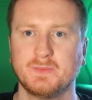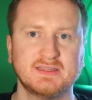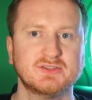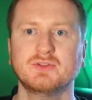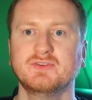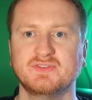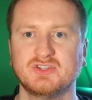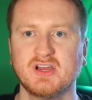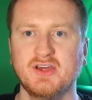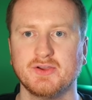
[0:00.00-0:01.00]
That's Olu
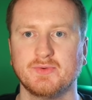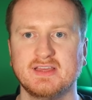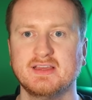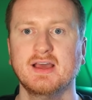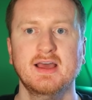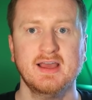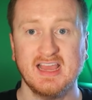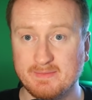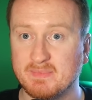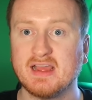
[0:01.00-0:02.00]
Fashanu. He,
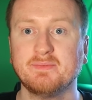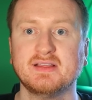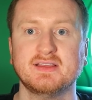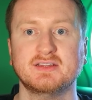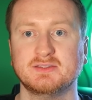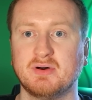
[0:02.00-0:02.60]
in my opinion,